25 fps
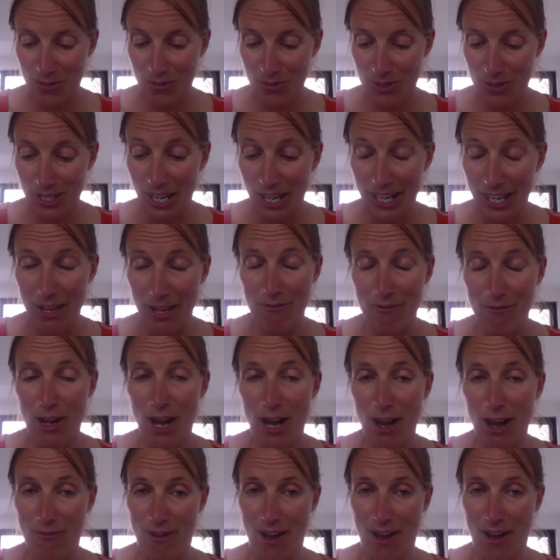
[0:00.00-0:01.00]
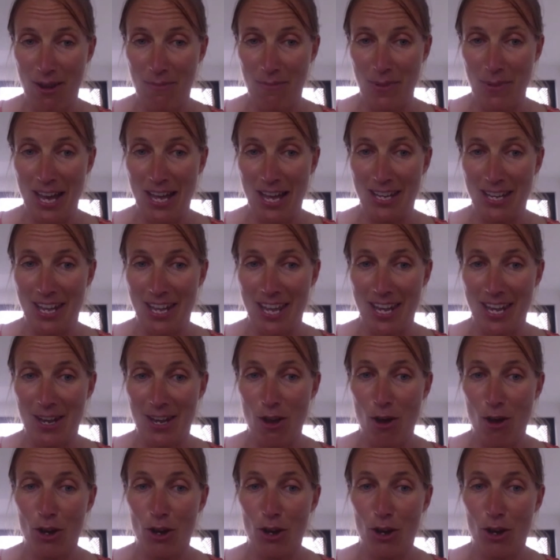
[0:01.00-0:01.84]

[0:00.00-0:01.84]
signing up for half Ironman in